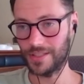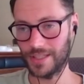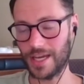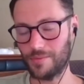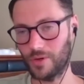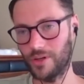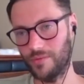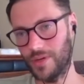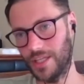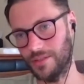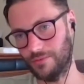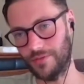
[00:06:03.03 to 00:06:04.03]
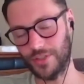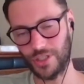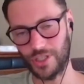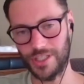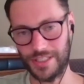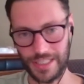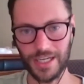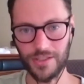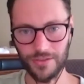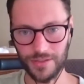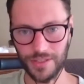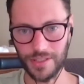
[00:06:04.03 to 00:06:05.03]
that point where whether you're going to die
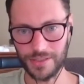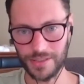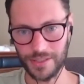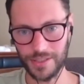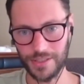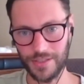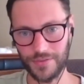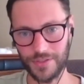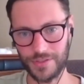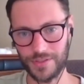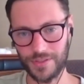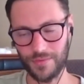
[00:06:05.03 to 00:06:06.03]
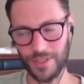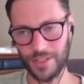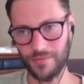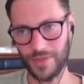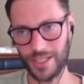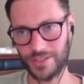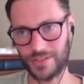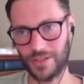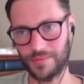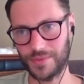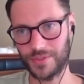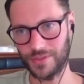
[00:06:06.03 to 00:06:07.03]
or not, and when I
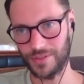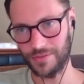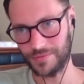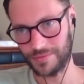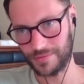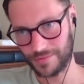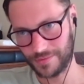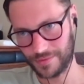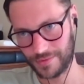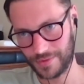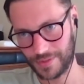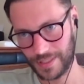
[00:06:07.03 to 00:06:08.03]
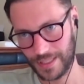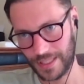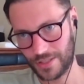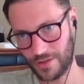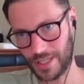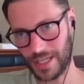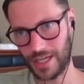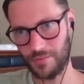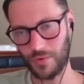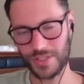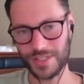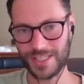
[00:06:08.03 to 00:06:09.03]
stopped sort of, it's not that I
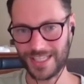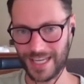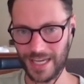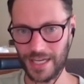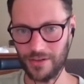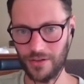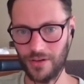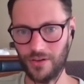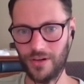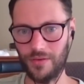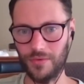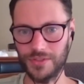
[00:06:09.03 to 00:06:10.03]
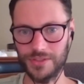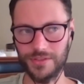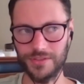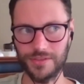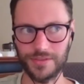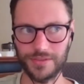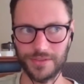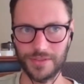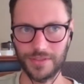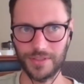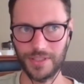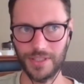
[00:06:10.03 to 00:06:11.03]
wasn't scared or I wasn't,
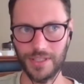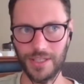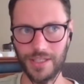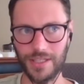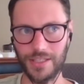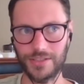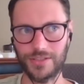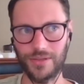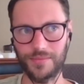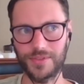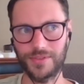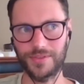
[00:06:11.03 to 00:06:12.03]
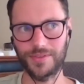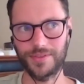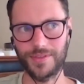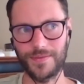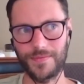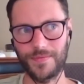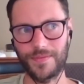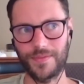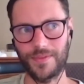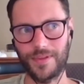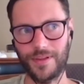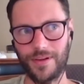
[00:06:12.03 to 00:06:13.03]
I stopped,
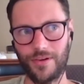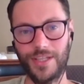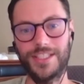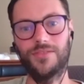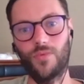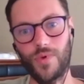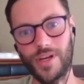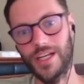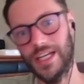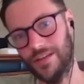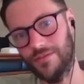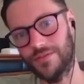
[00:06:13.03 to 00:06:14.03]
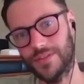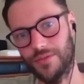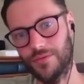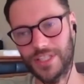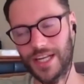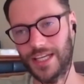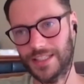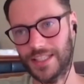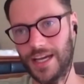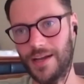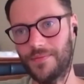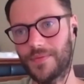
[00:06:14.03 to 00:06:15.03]
or I didn't want to live. It wasn't like
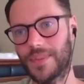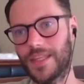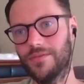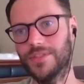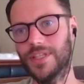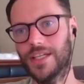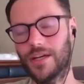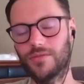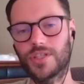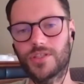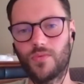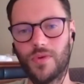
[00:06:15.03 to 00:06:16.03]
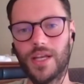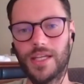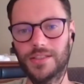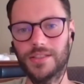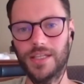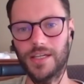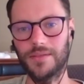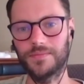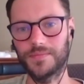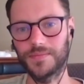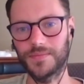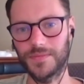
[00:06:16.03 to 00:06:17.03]
that. It was like I was just willing to die,
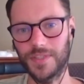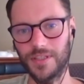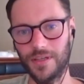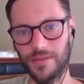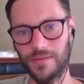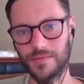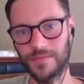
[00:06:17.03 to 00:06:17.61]
you know.